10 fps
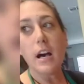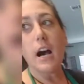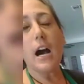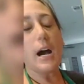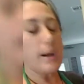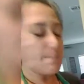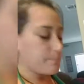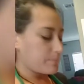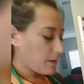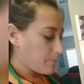
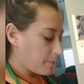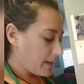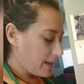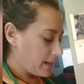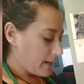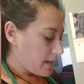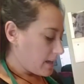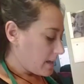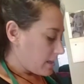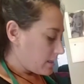But
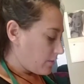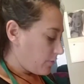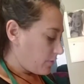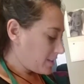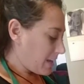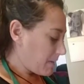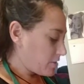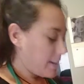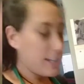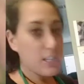the first time I
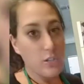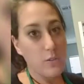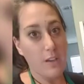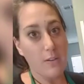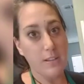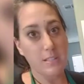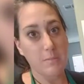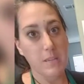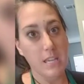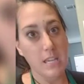tried to do that
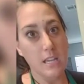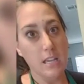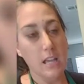recipe